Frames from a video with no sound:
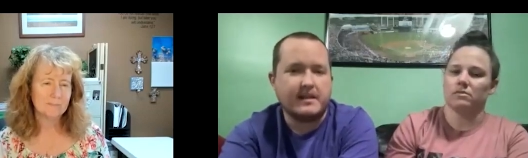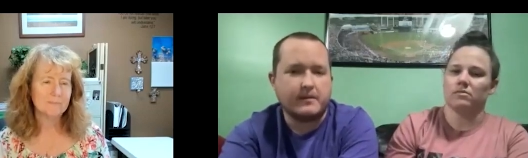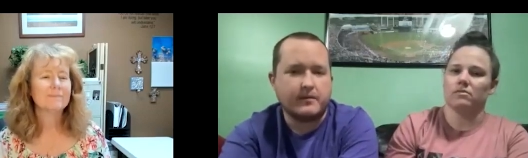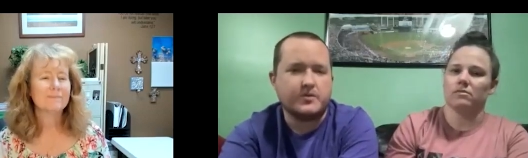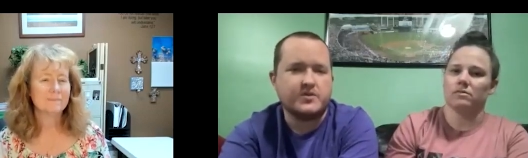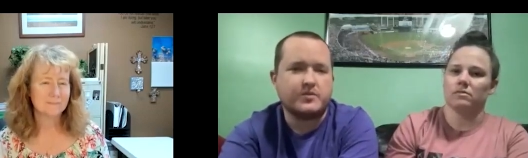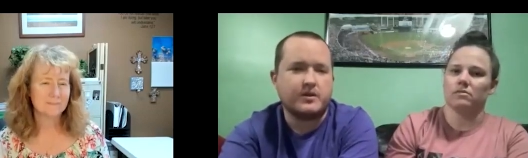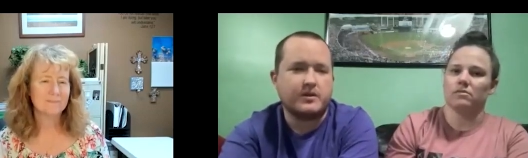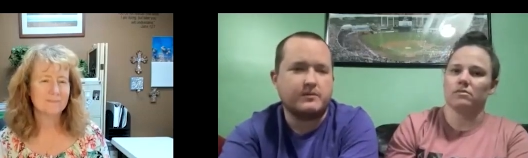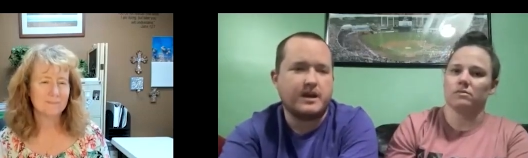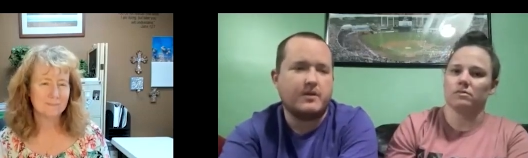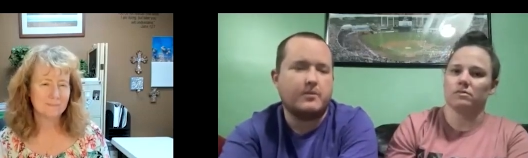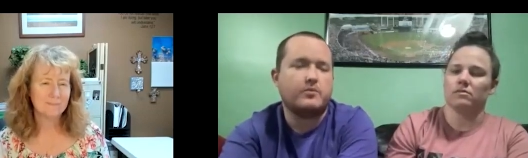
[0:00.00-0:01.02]
Speaker 1: The first one,
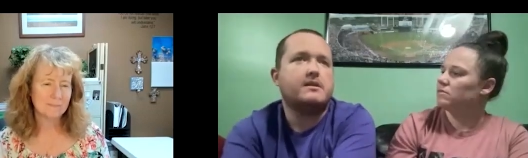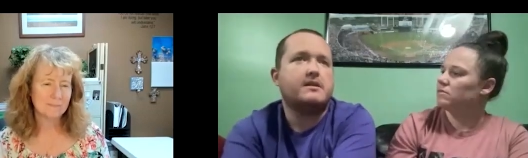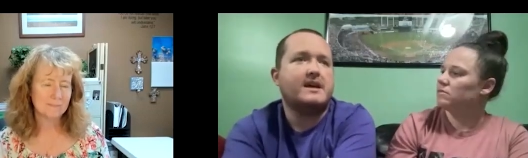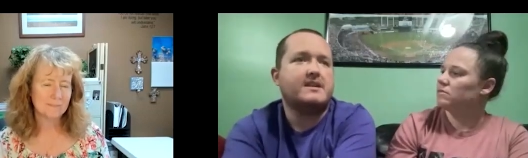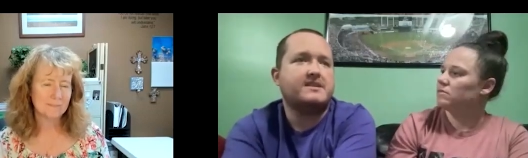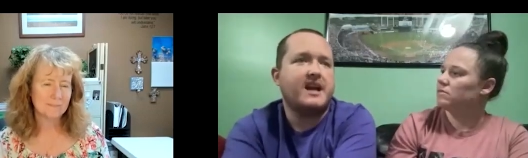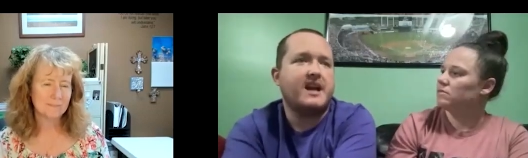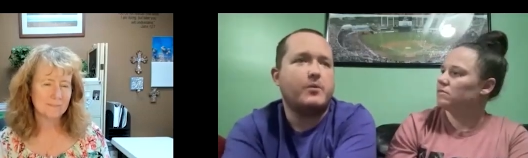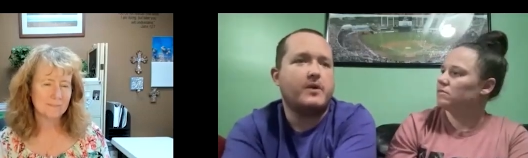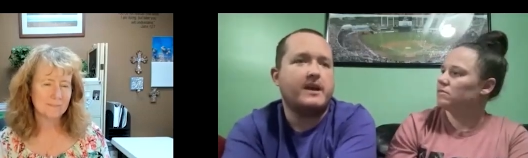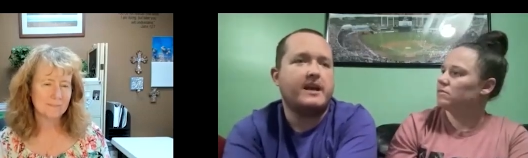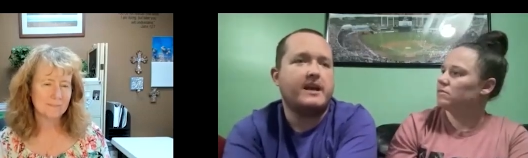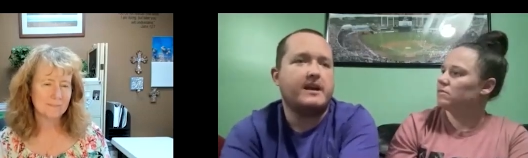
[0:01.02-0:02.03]
yeah, that day
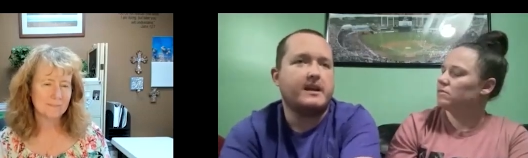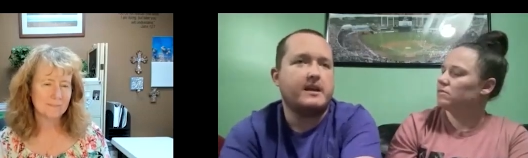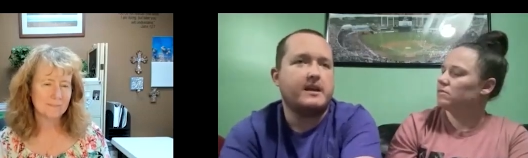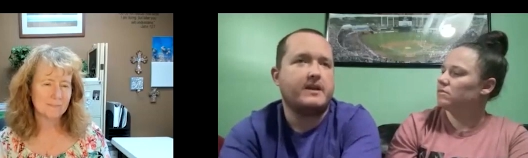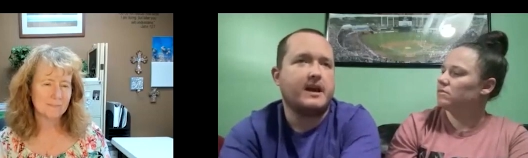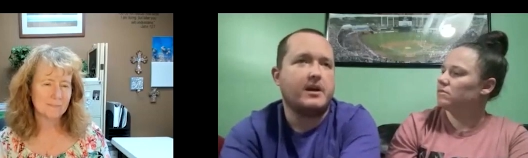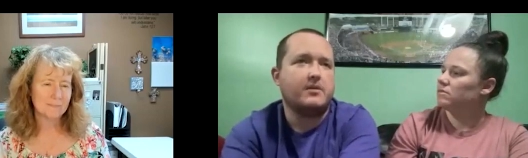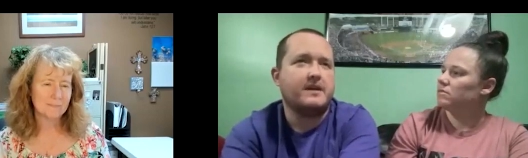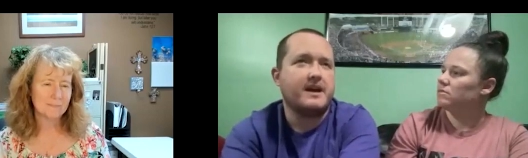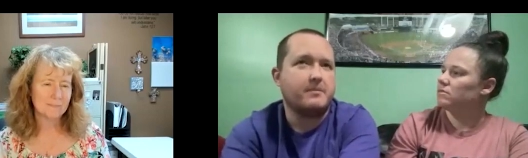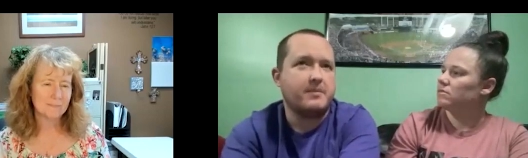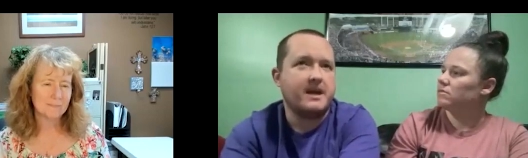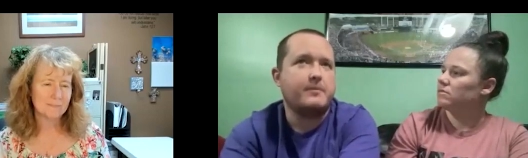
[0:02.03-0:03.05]
we even held
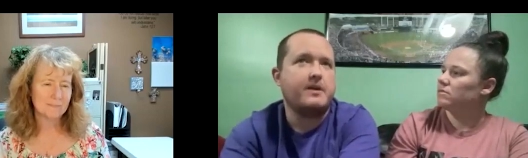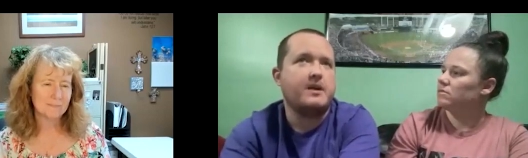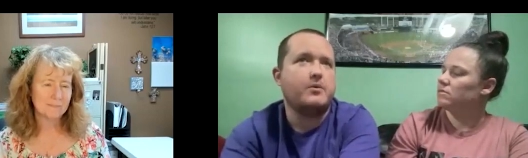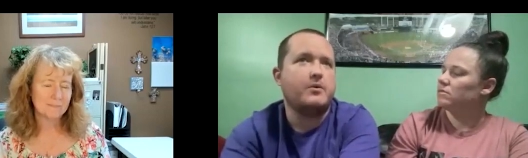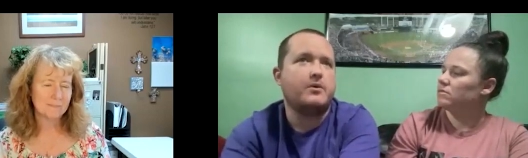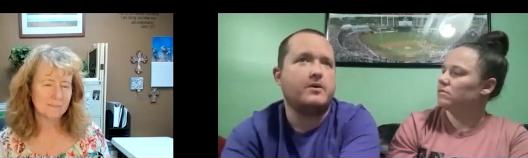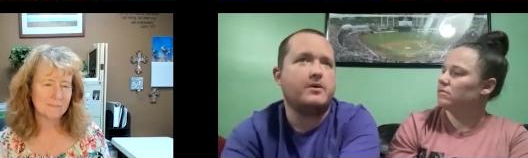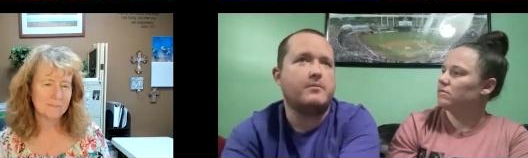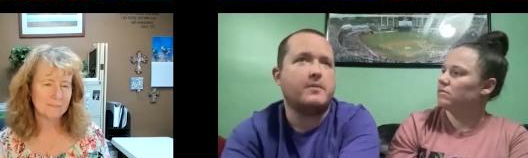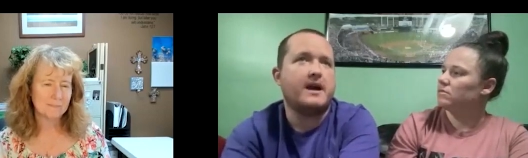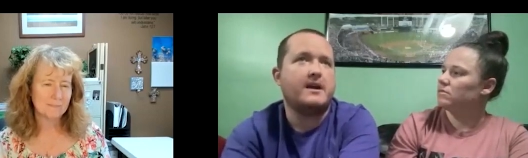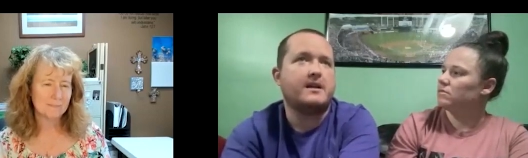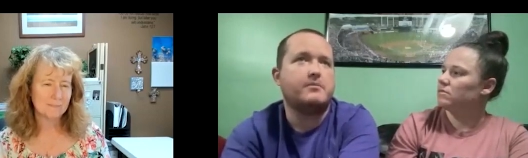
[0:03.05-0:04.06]
that baby. We are going to come
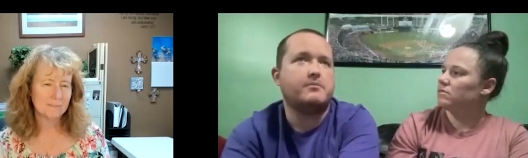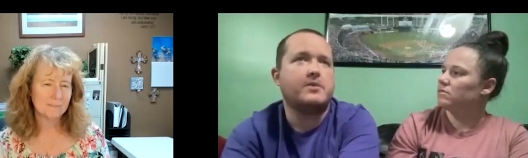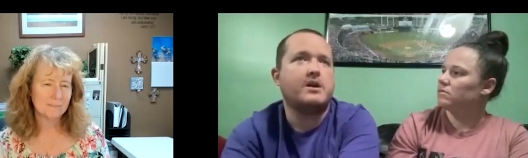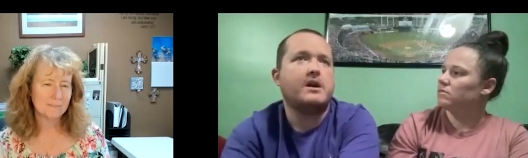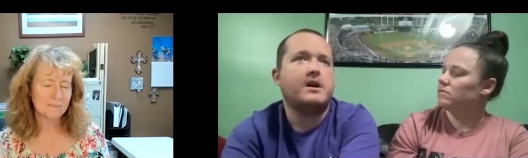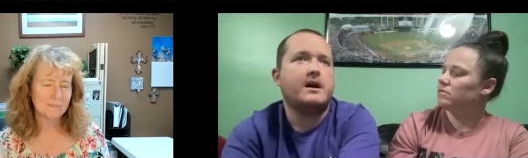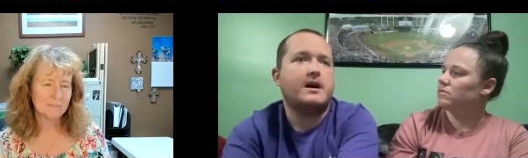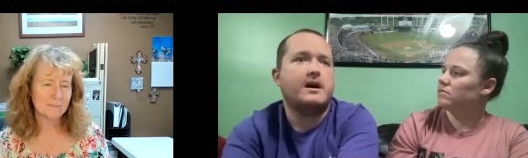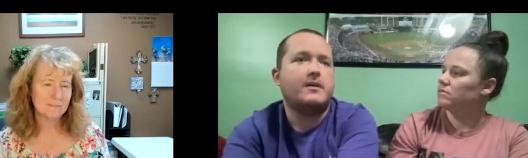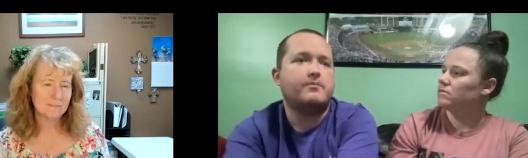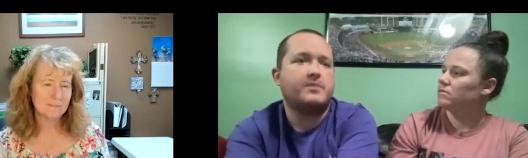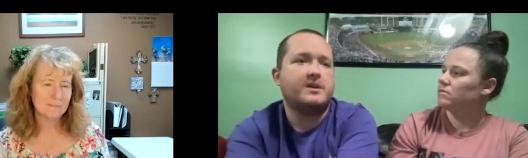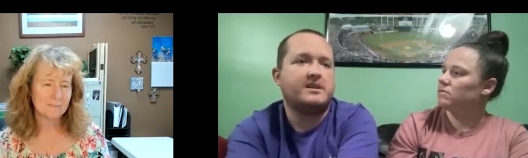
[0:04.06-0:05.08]
back and
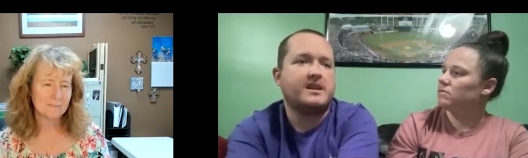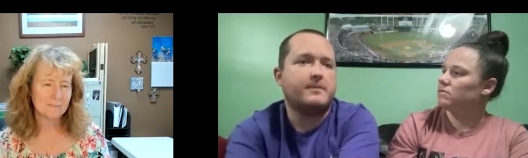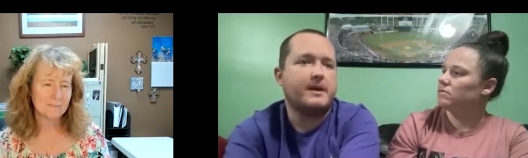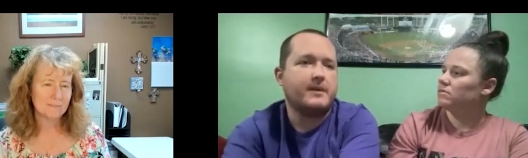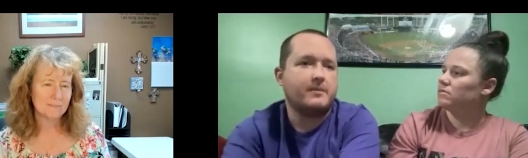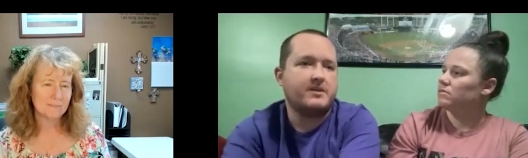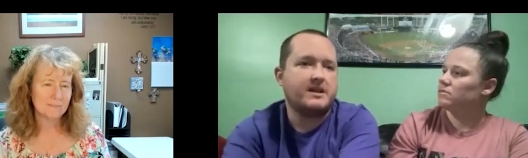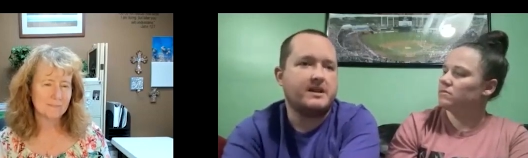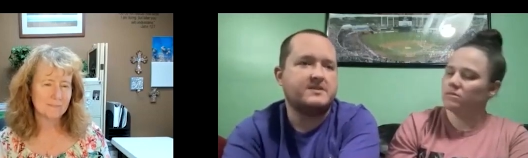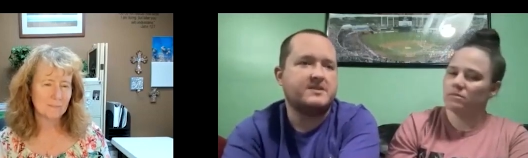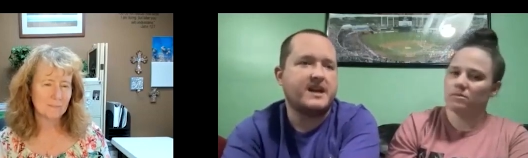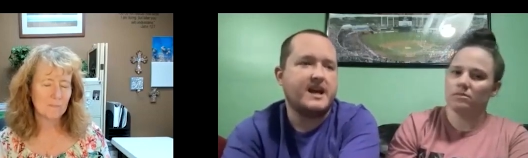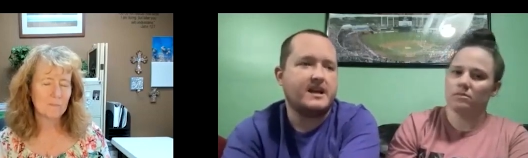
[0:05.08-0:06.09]
um, picked that baby up the
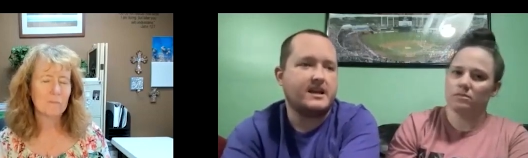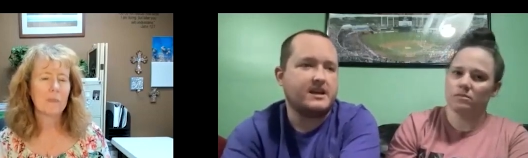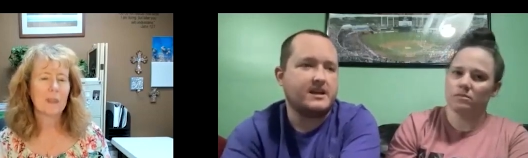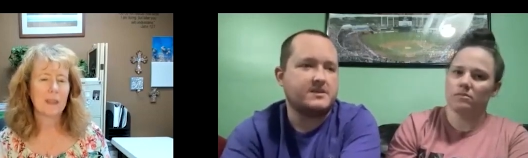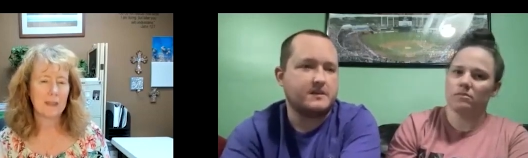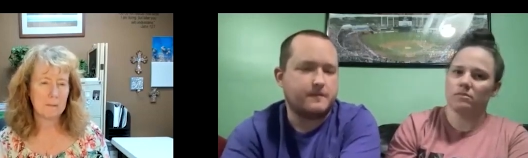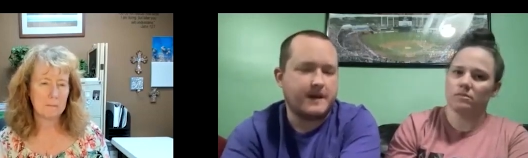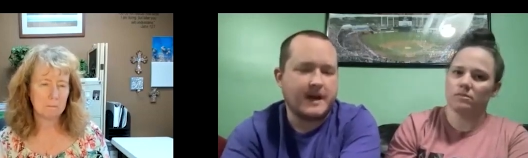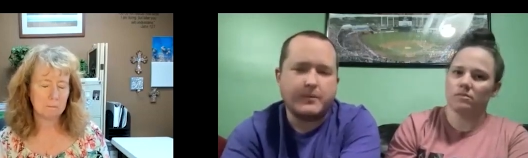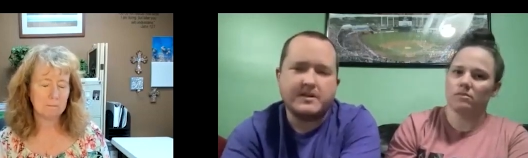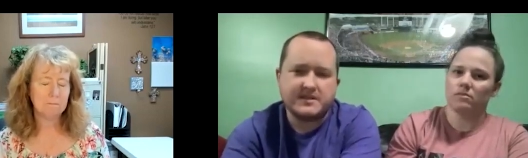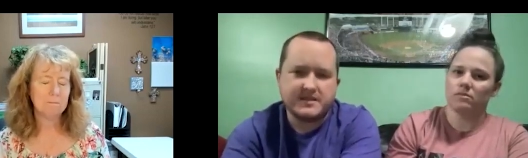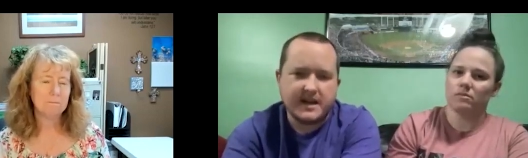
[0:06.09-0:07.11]
next day, and I guess the
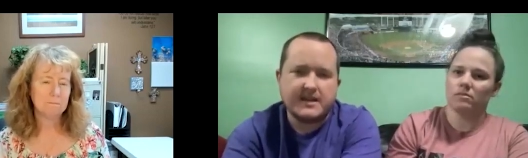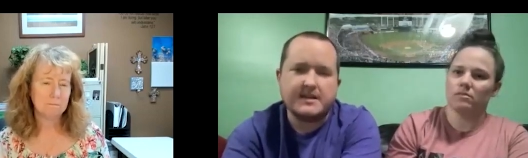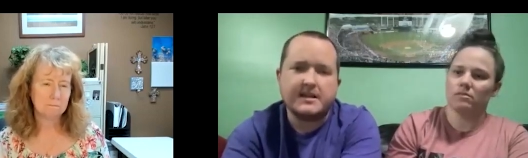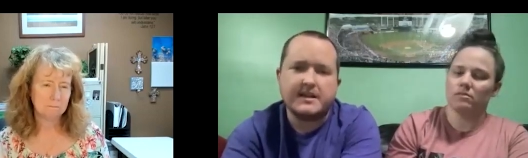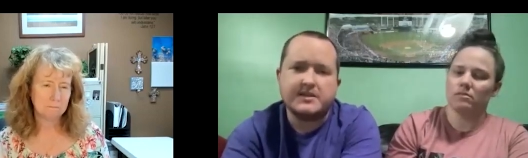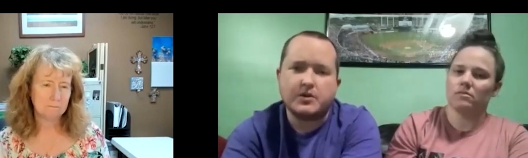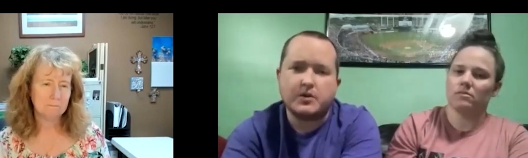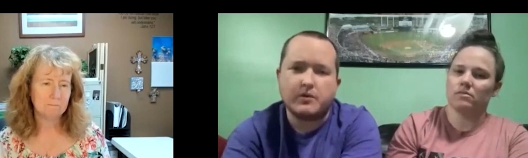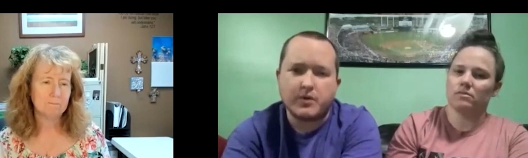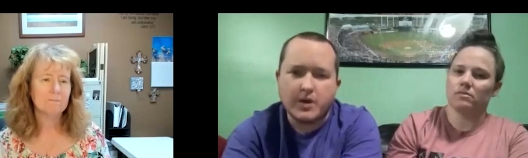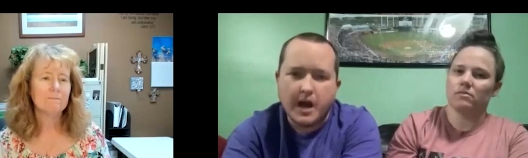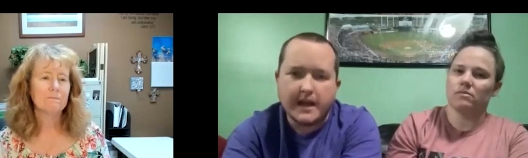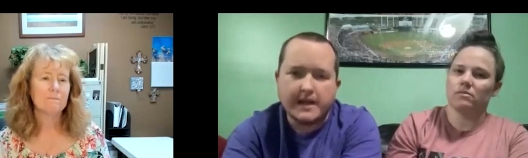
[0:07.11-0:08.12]
family decided against it
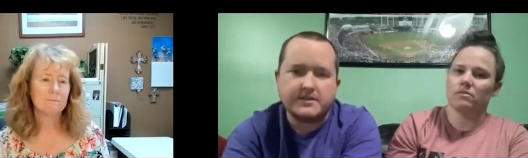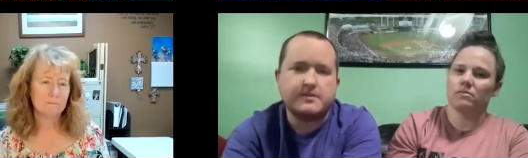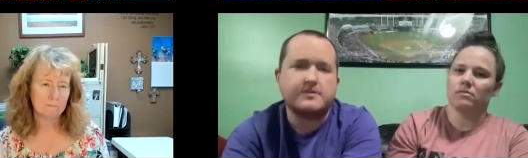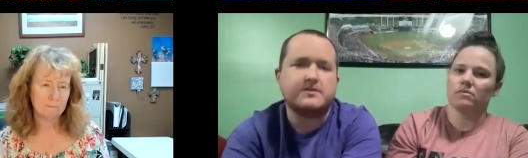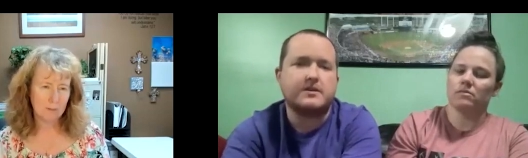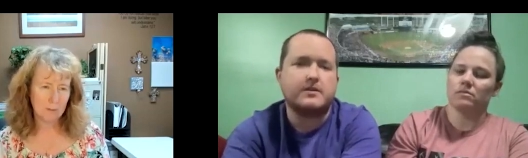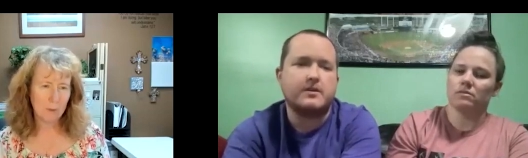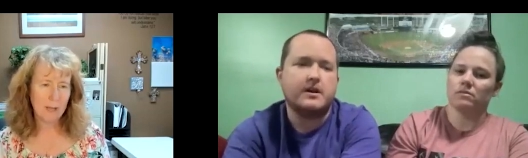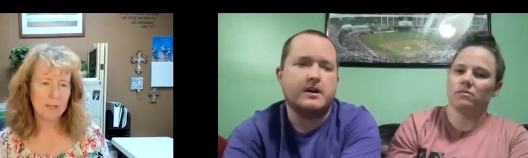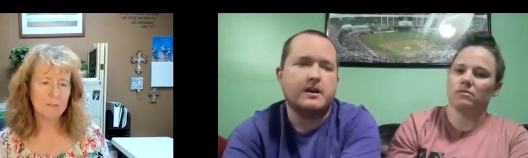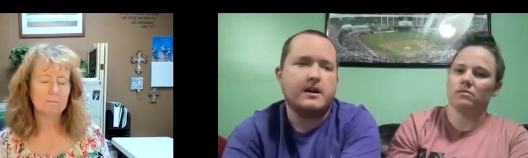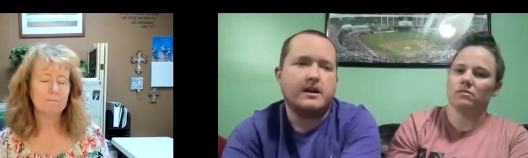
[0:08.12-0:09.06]
overnight. So right.